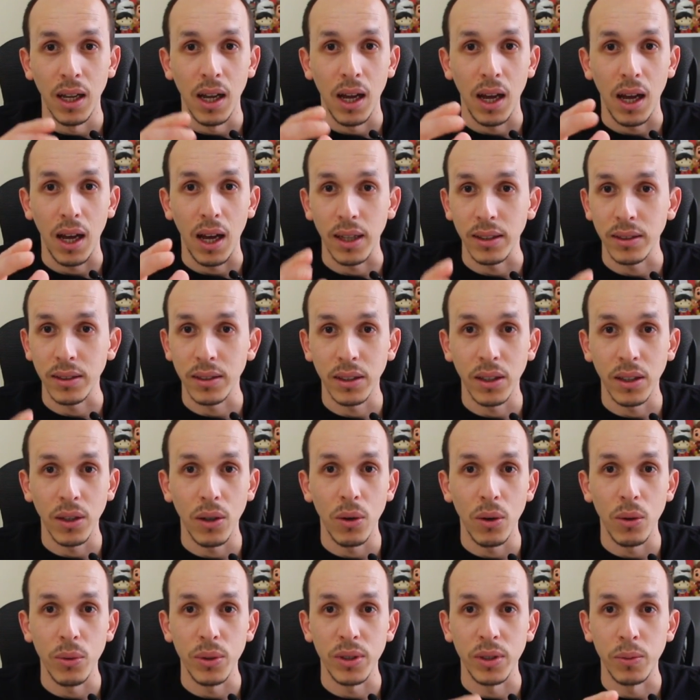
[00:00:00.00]

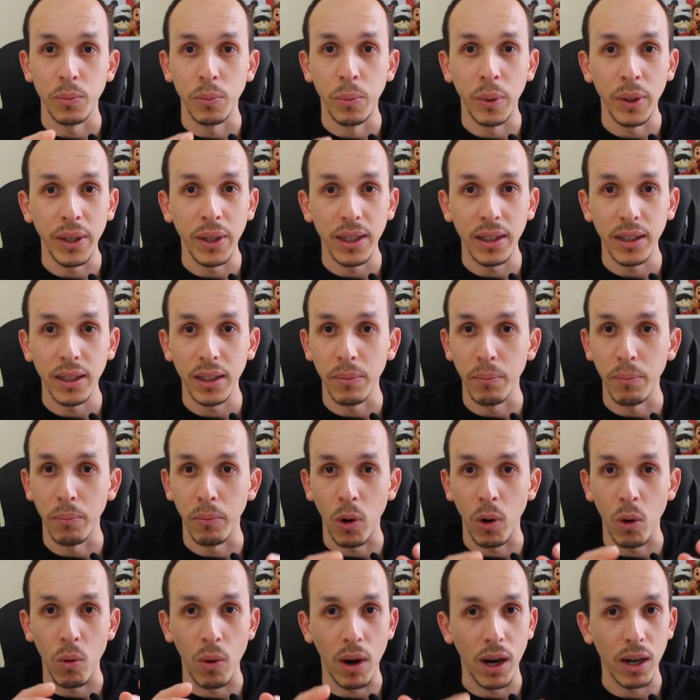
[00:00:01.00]
Haskell, Spring,
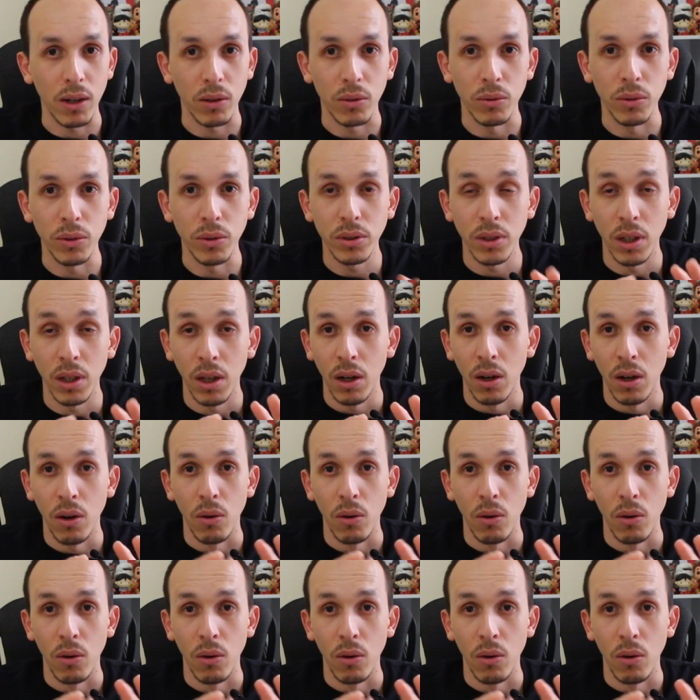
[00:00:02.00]
Quarkus,